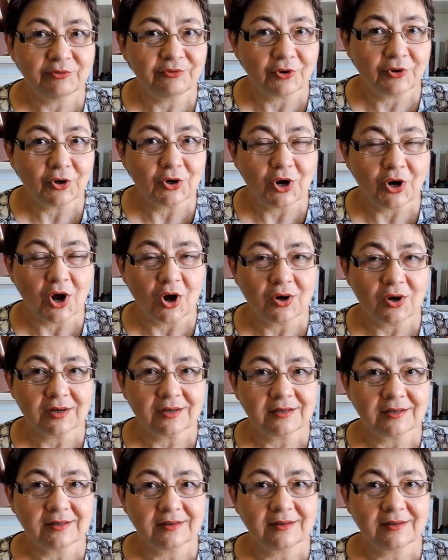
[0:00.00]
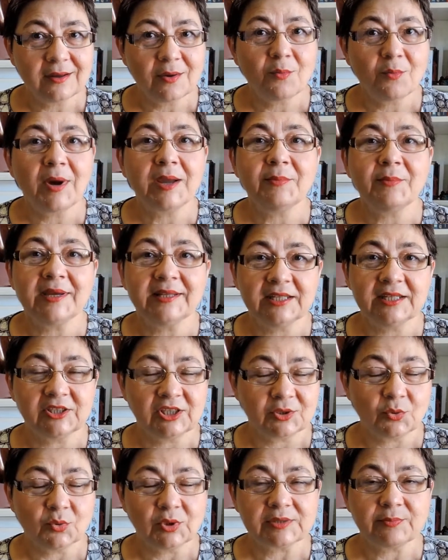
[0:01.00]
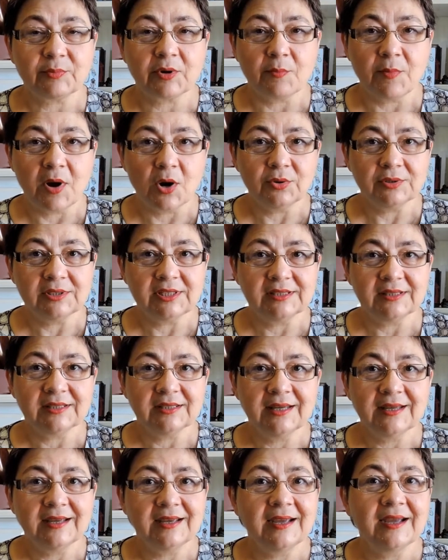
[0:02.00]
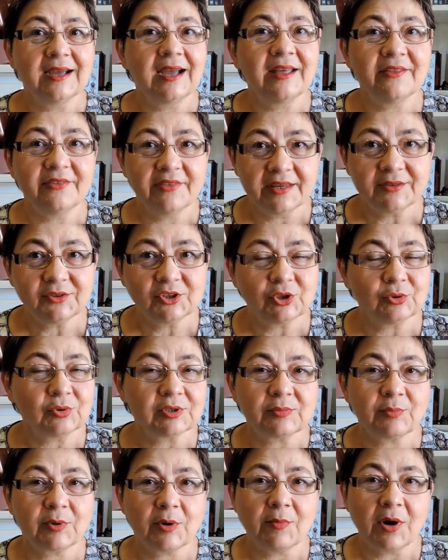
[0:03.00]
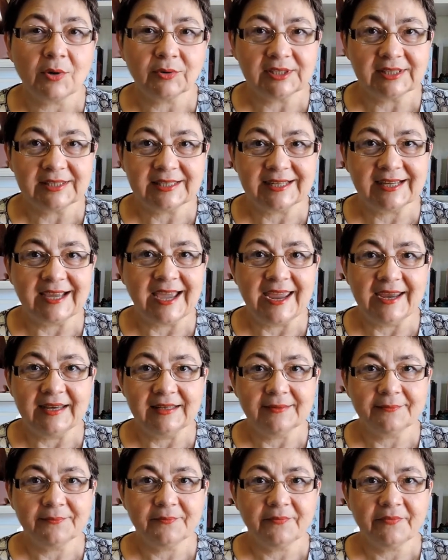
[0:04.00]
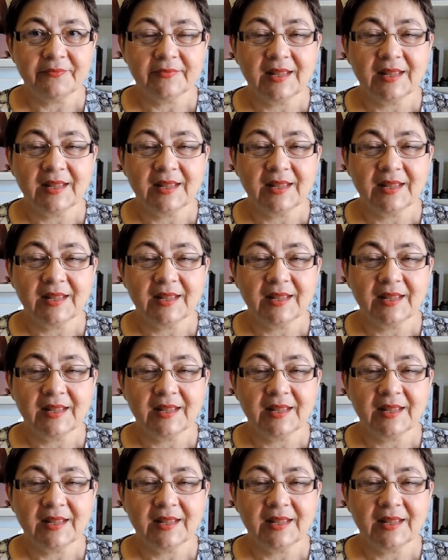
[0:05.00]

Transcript: Before long, my manager was promoted, and then she was promoted again,